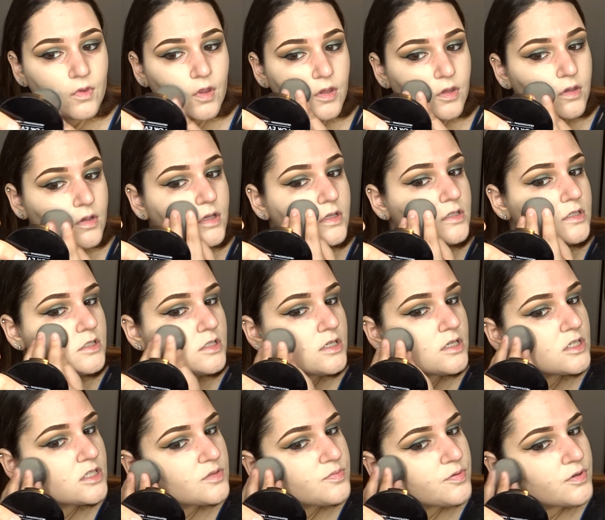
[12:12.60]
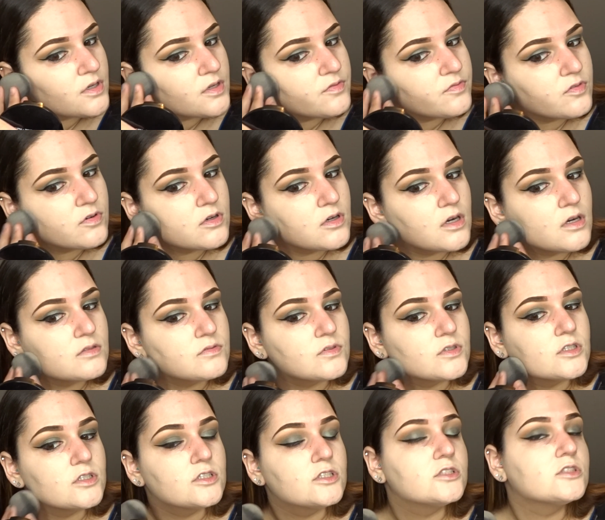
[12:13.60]
And you can see it's pretty full
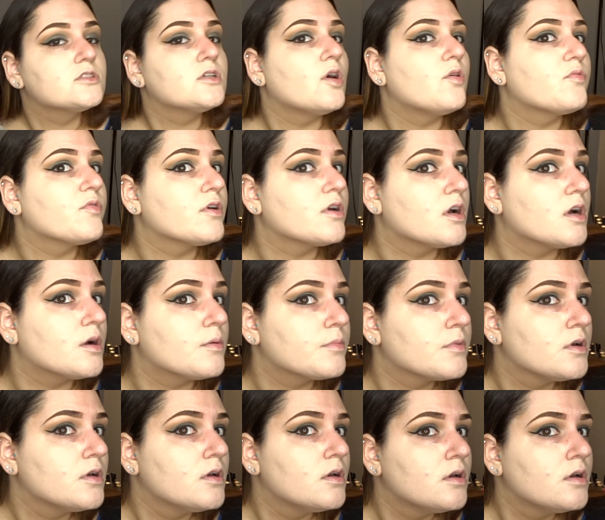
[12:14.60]
coverage. It's covering up